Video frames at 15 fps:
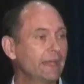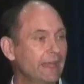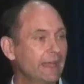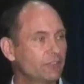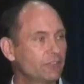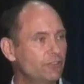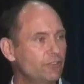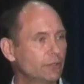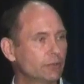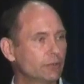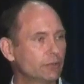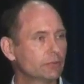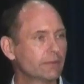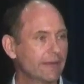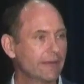next June.
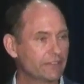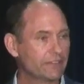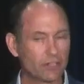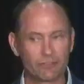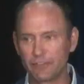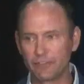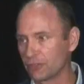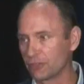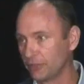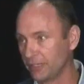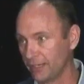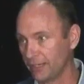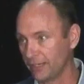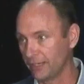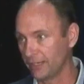That's our fiscal year.